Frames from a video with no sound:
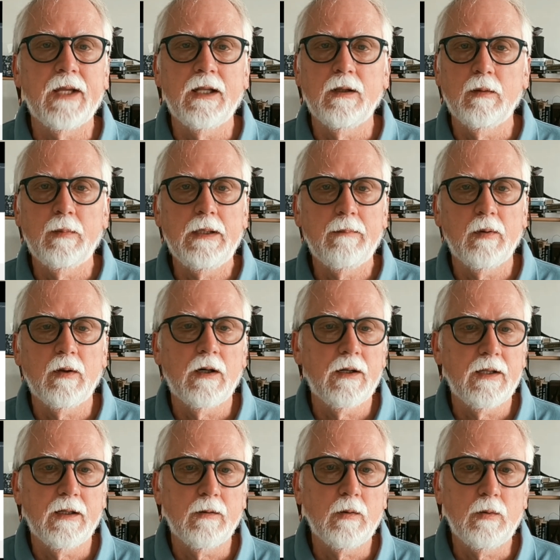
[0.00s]
and the people are
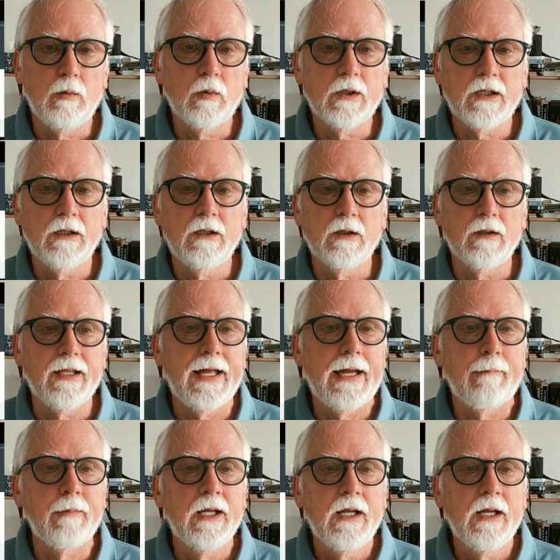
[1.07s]
that who work in her lab.